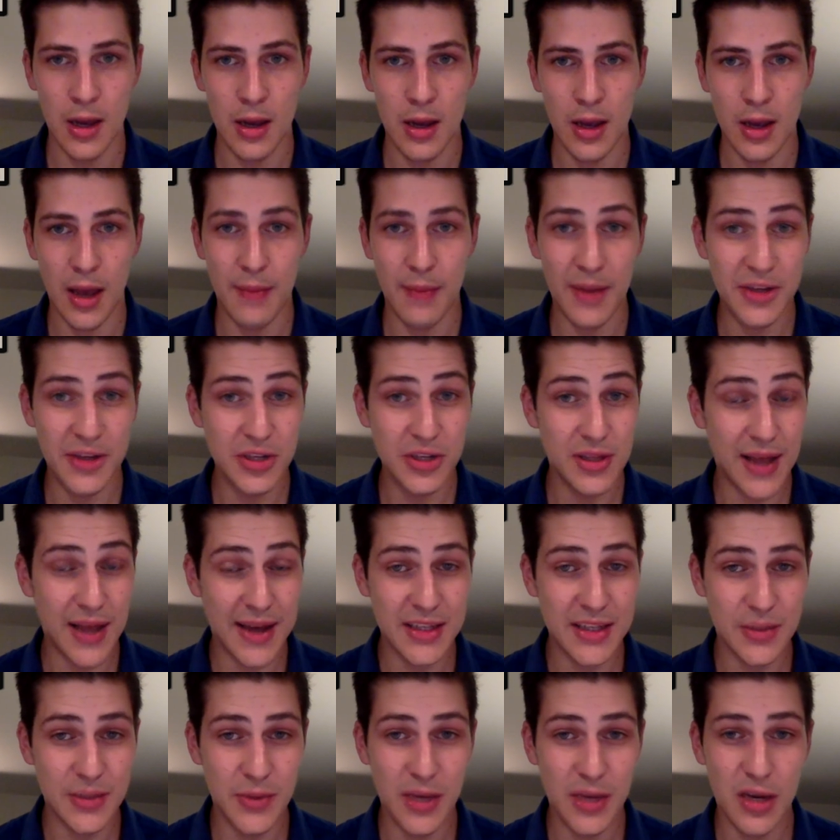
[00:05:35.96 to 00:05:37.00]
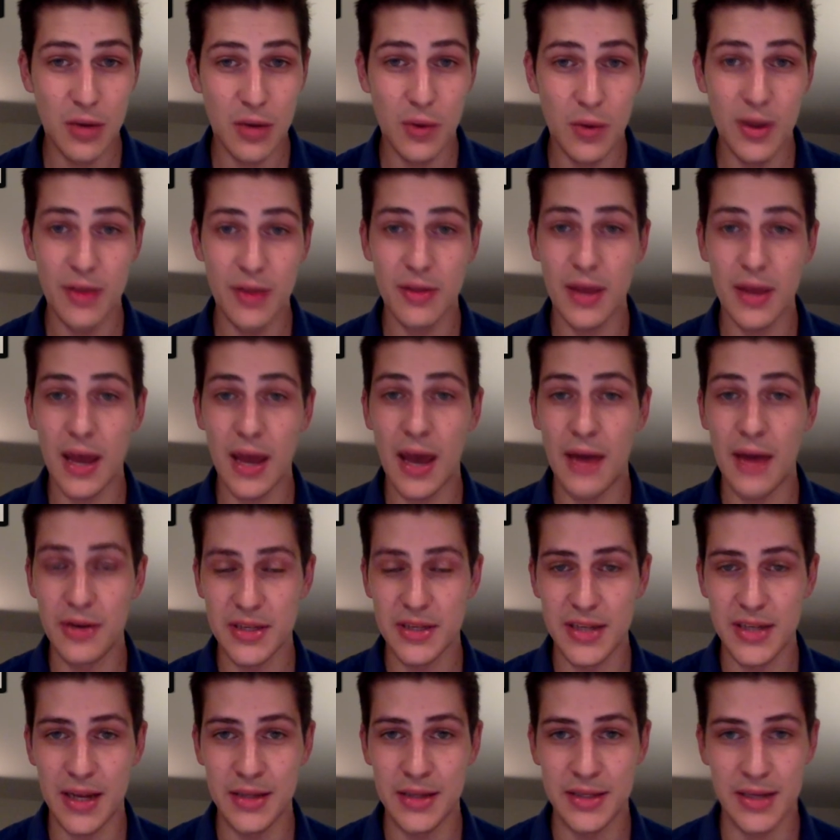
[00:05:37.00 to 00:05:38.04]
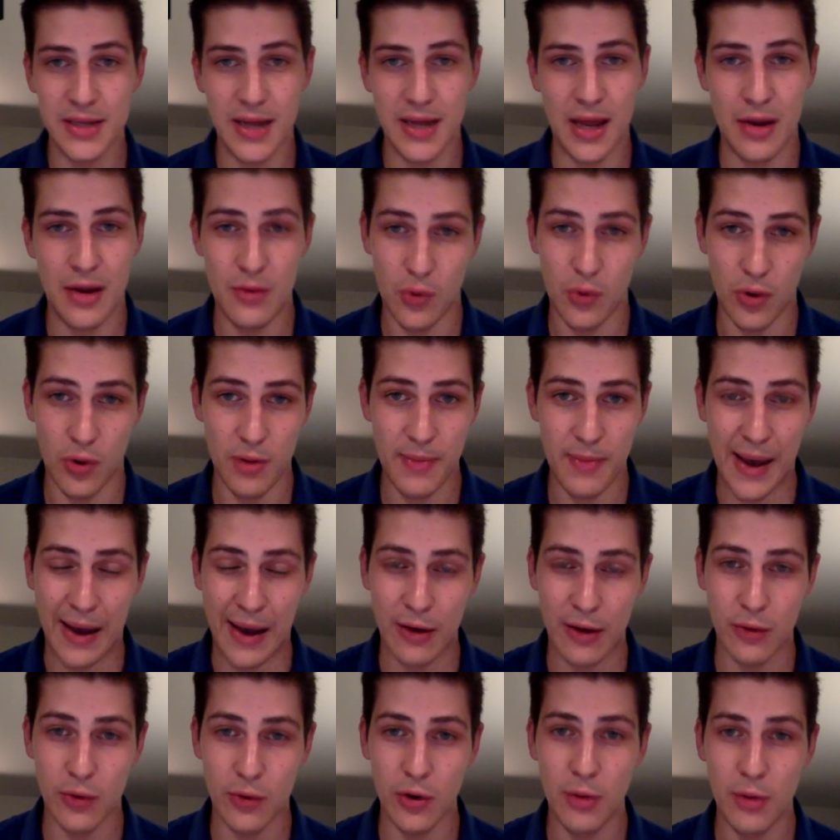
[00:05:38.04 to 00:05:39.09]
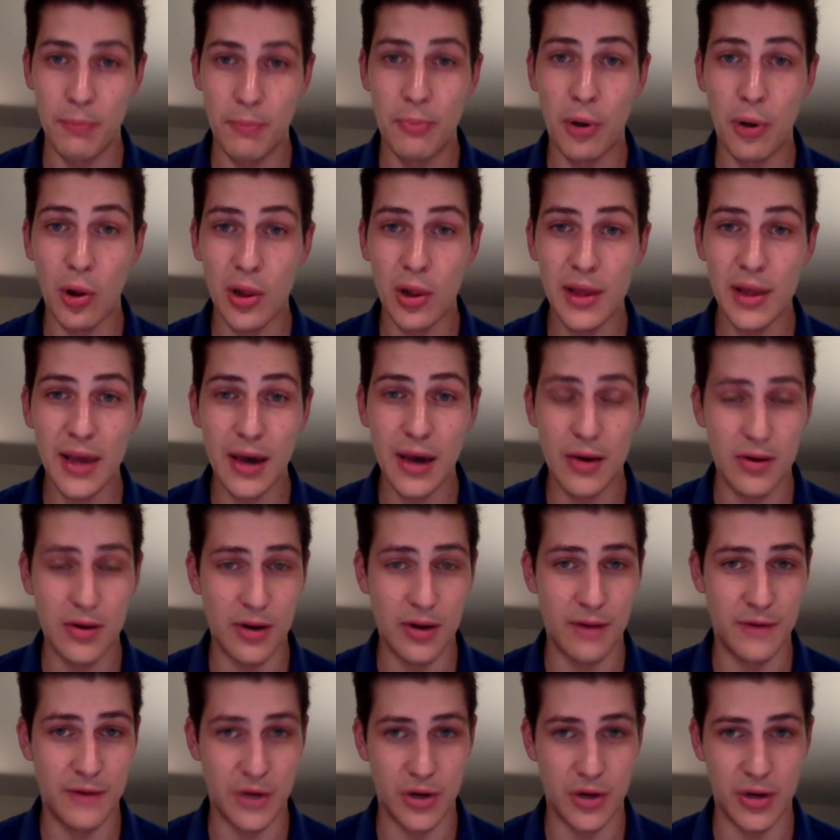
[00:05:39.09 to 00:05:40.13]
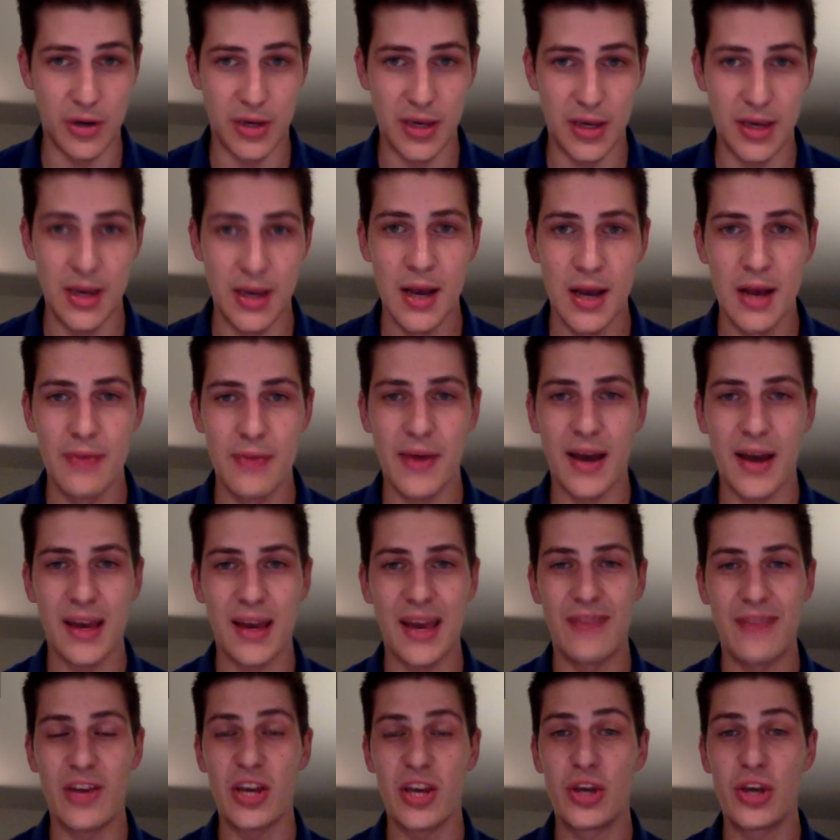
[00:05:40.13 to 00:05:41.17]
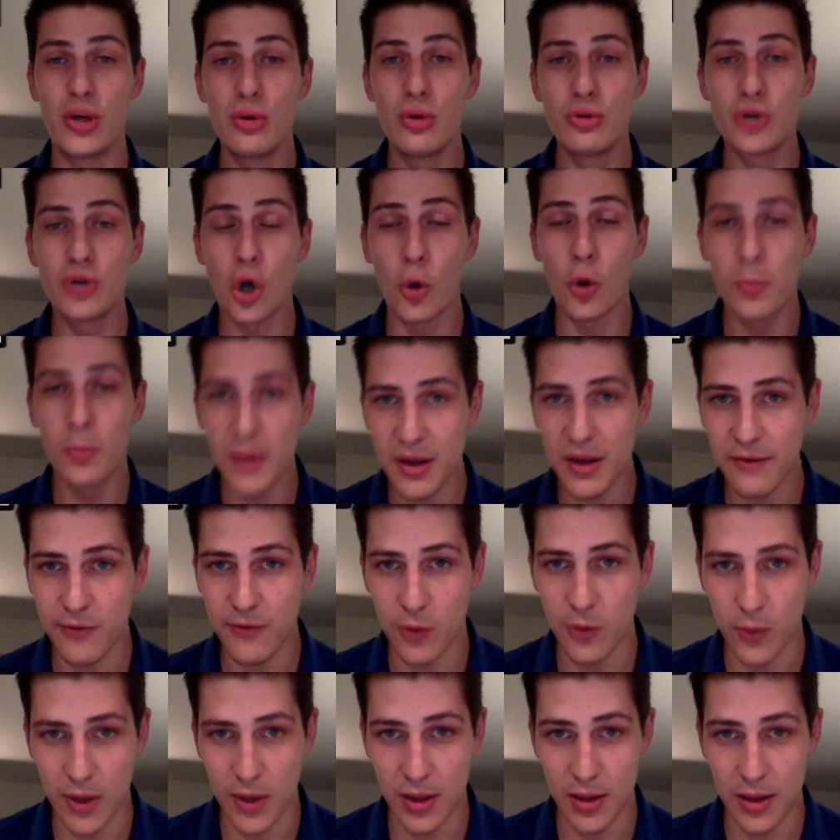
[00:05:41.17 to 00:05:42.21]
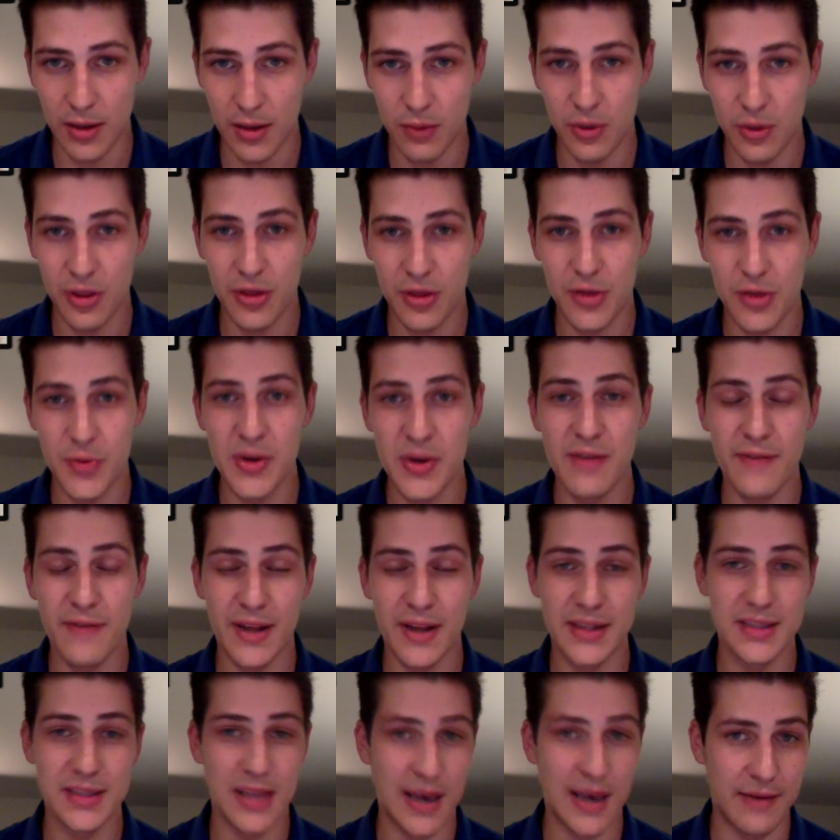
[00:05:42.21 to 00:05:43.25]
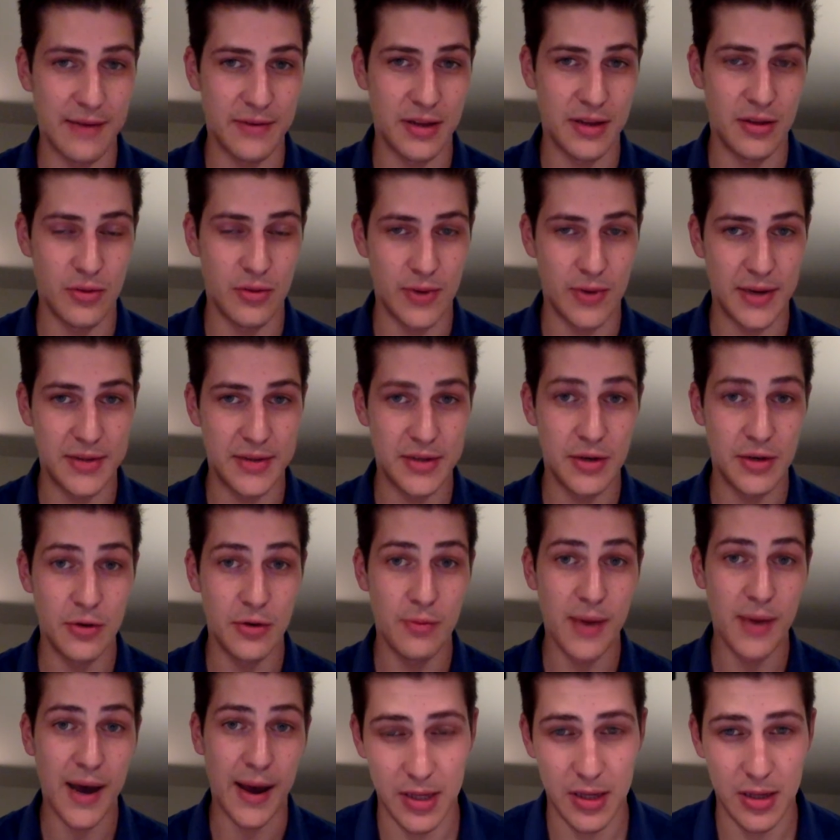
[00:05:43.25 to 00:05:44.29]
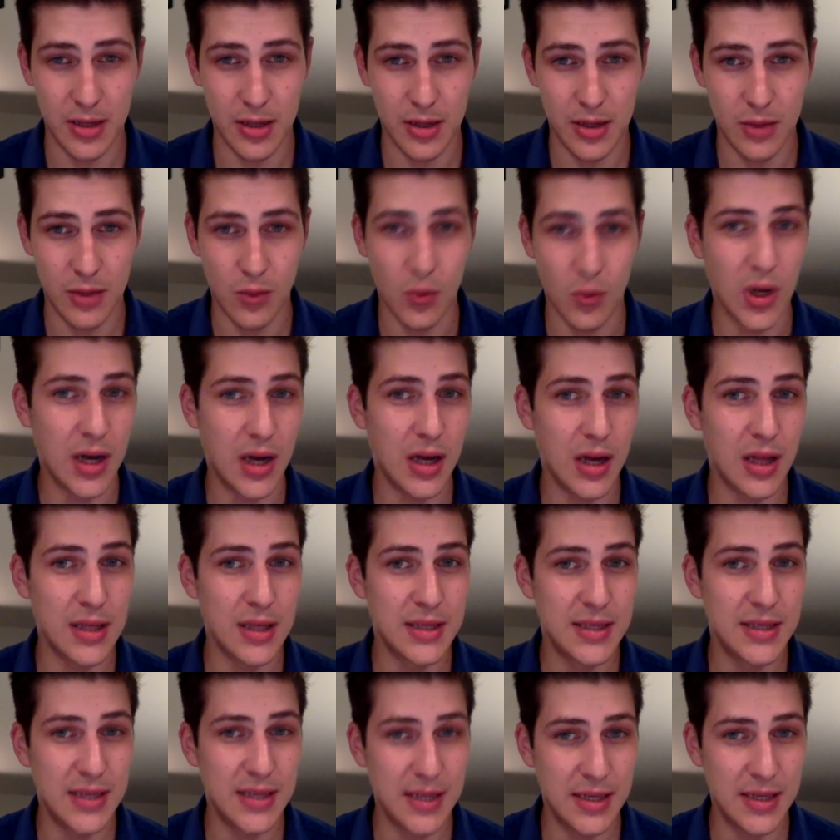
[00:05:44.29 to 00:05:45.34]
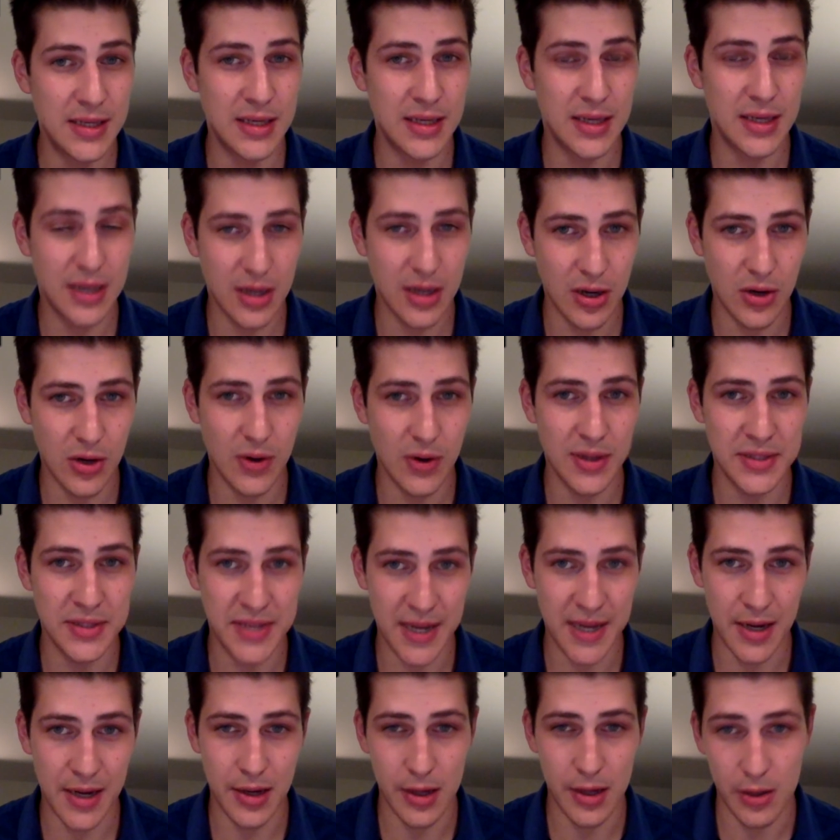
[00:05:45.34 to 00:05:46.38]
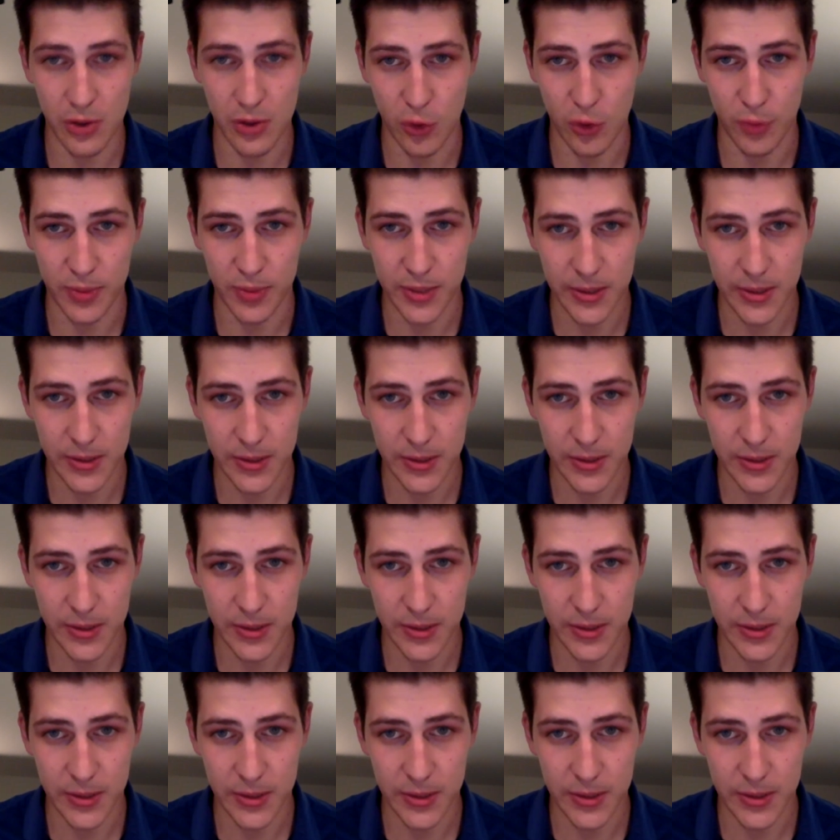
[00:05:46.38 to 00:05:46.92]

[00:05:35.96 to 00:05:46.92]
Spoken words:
I mentioned last week with Henrik Stenson and Rory McIlroy pulling out of Turkey, that gave a huge opening for Willett with three events left in the race to Dubai. Well, it didn't go as Danny had hoped.